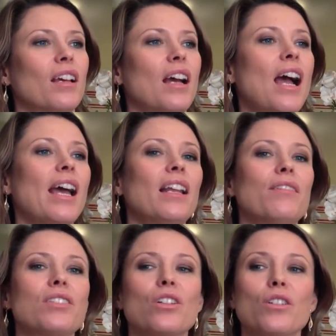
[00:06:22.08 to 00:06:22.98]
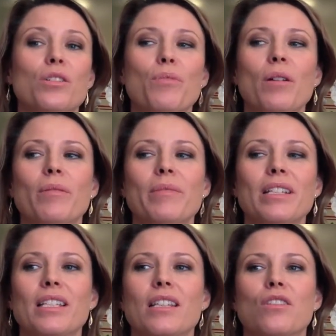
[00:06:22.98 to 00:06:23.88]
I loved skulls. The problem
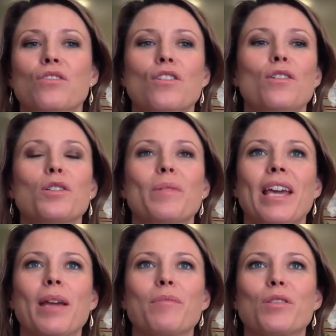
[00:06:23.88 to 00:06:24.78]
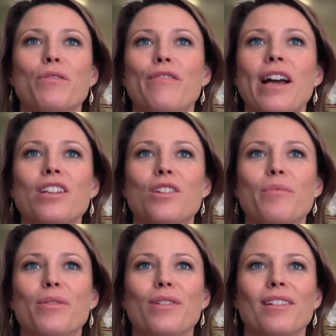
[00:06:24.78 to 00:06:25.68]
is skulls became so
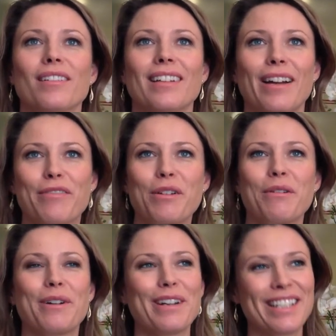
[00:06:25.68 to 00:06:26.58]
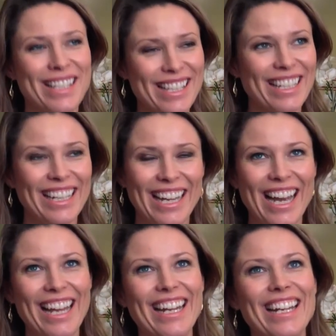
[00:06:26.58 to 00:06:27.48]
fashionable afterwards,
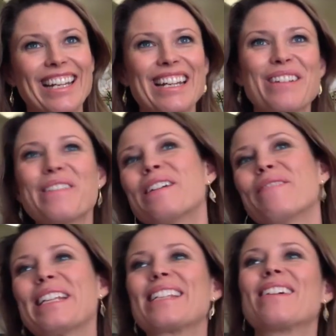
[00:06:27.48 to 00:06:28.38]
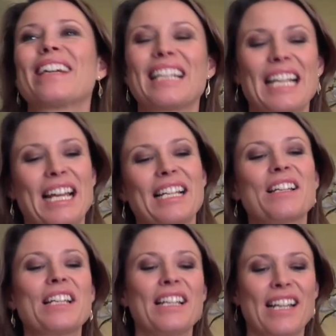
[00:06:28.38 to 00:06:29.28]
and then it annoyed me. So I
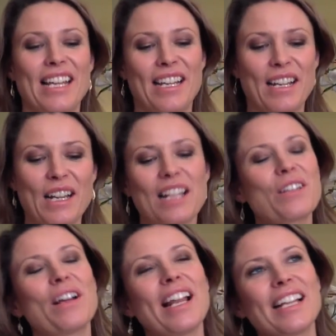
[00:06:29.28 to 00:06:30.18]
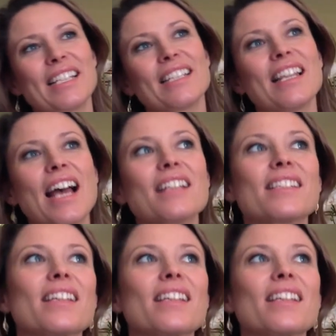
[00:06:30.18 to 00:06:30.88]
didn't like it. So I liked it less.